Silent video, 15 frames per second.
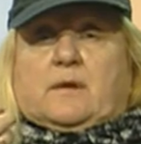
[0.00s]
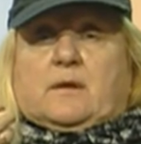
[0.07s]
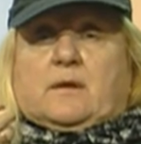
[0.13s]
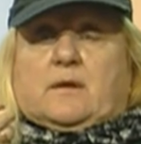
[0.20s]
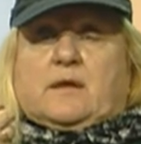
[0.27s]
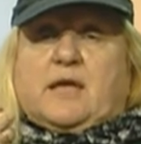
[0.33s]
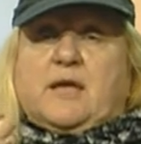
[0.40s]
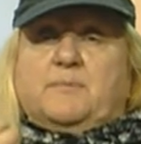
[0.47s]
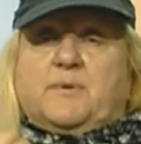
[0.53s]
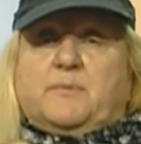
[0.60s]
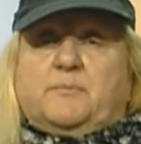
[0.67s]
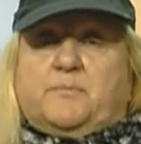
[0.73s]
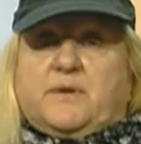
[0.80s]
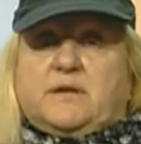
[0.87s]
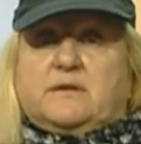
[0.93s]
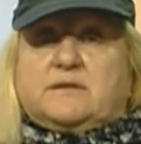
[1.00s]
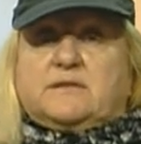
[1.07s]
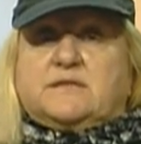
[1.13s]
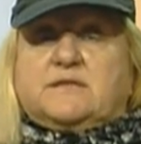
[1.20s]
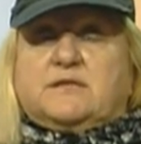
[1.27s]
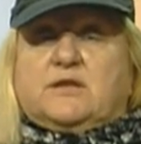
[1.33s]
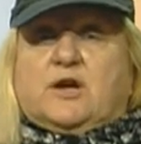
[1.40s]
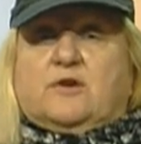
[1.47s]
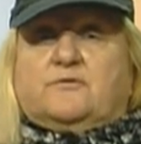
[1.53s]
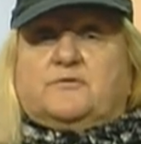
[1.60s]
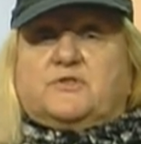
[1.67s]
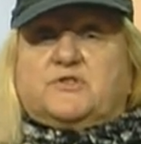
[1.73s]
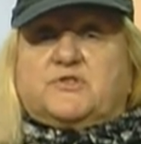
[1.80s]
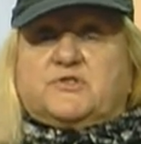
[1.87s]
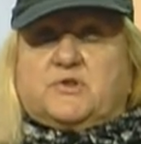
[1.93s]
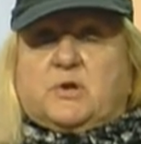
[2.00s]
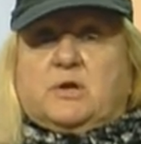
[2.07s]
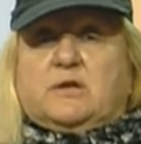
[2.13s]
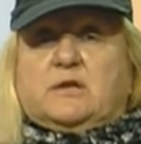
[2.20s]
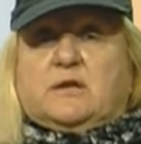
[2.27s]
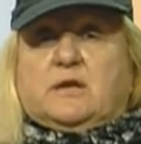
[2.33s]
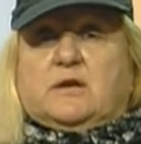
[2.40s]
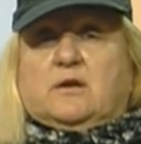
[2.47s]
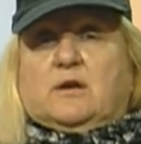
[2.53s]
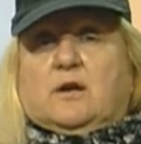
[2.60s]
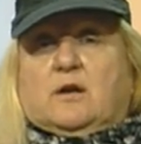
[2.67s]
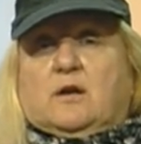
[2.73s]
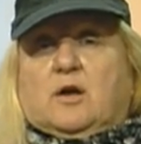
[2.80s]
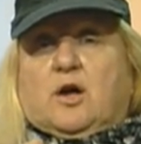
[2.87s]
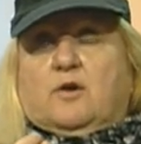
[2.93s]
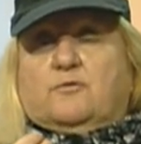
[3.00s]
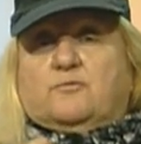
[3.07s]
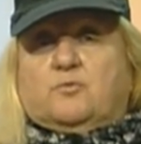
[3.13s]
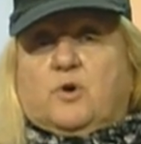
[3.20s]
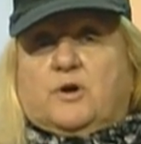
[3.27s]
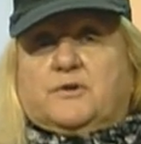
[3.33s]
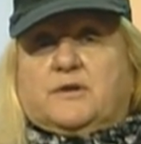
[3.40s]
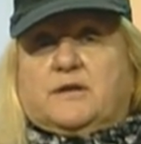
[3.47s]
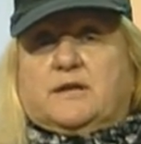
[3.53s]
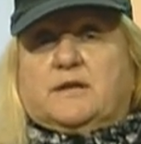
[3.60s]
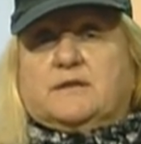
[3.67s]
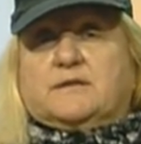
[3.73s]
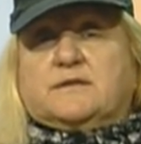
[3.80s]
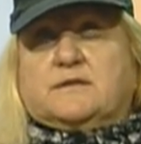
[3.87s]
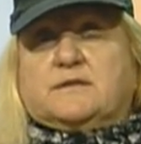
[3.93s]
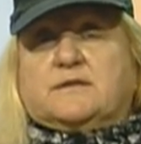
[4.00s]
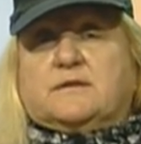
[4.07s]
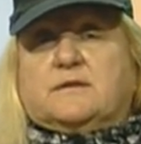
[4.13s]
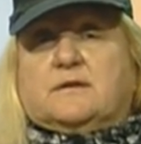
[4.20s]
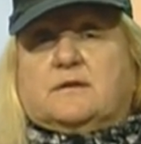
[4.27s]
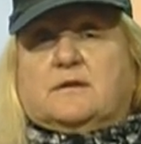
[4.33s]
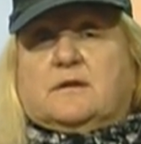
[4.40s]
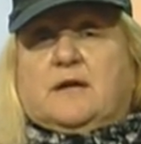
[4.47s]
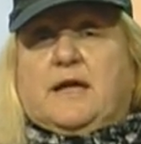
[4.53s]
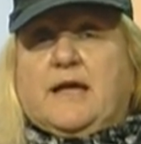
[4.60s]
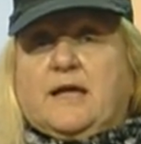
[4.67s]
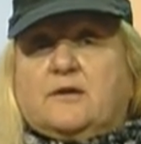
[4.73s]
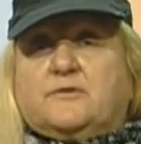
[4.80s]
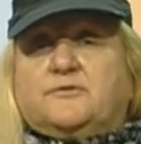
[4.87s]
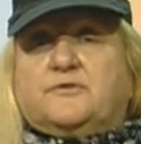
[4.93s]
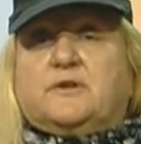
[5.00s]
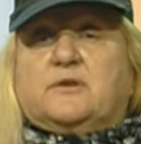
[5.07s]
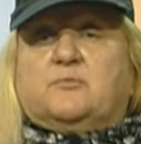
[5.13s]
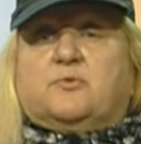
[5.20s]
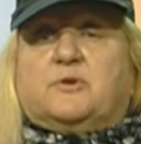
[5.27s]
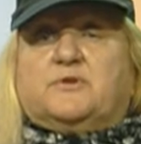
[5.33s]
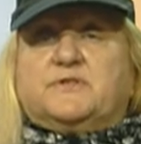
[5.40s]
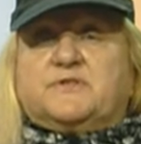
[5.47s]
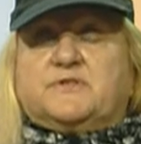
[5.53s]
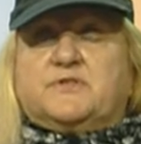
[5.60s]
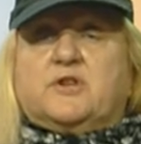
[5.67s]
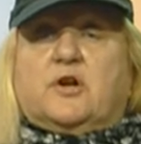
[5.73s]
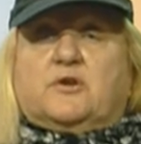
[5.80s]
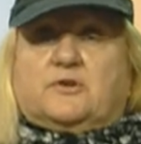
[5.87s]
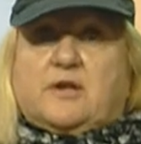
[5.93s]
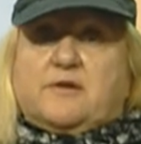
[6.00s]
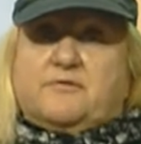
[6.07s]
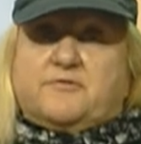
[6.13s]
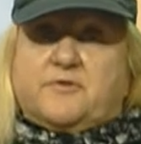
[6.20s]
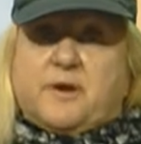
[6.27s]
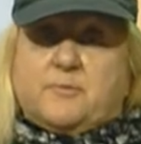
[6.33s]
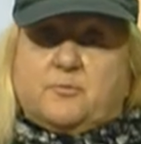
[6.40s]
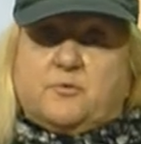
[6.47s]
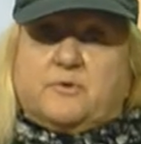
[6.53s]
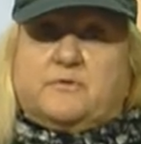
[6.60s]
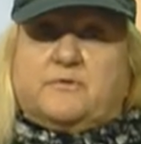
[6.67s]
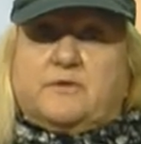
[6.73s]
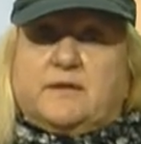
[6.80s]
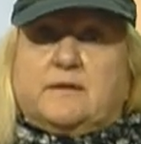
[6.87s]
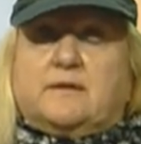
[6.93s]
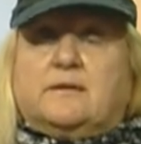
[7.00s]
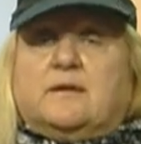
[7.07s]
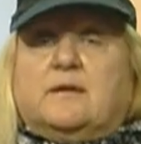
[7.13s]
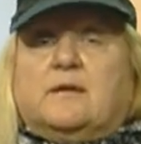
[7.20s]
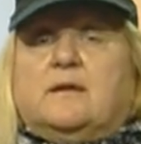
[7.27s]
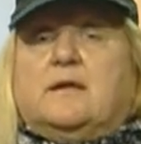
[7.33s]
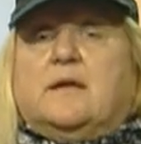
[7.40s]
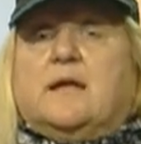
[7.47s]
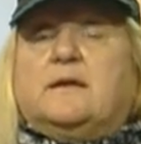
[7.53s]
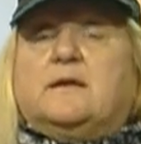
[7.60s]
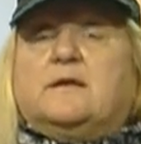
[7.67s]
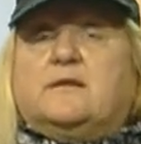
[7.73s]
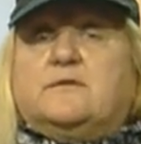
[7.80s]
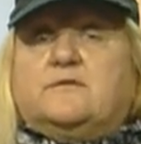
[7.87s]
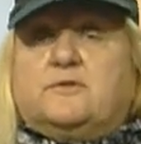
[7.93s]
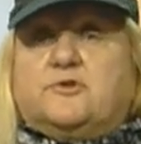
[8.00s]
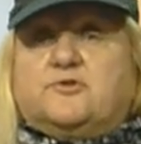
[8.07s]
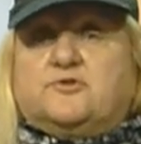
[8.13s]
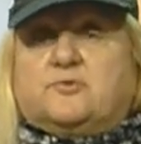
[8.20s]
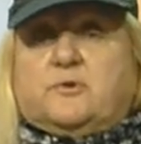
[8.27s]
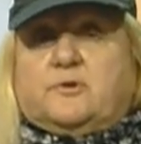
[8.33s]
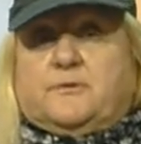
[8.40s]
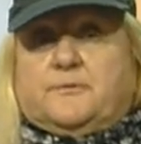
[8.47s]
capability of discerning of what is healthy and what is not from within an individual.